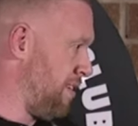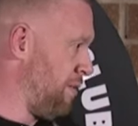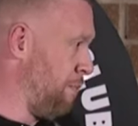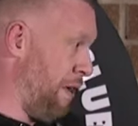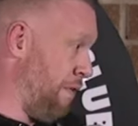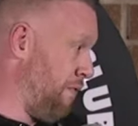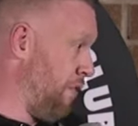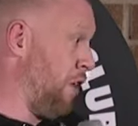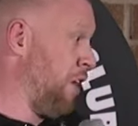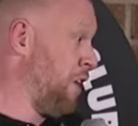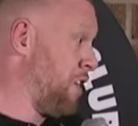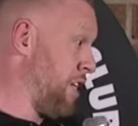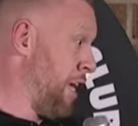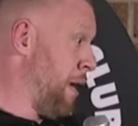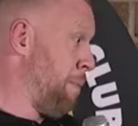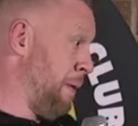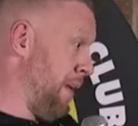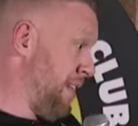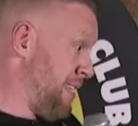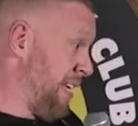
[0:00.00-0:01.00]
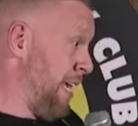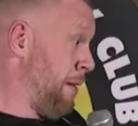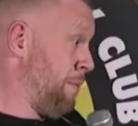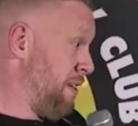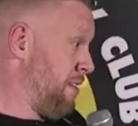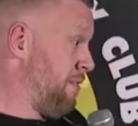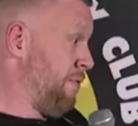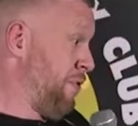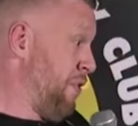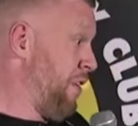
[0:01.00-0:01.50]
You're triplets? If you're triplets, he
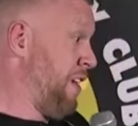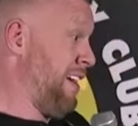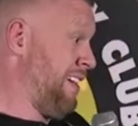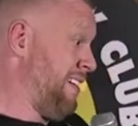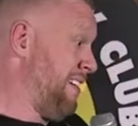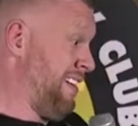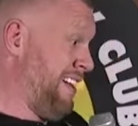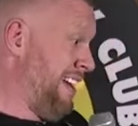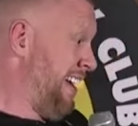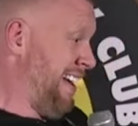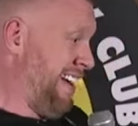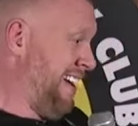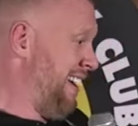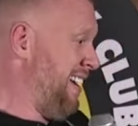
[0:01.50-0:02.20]
was fucking... he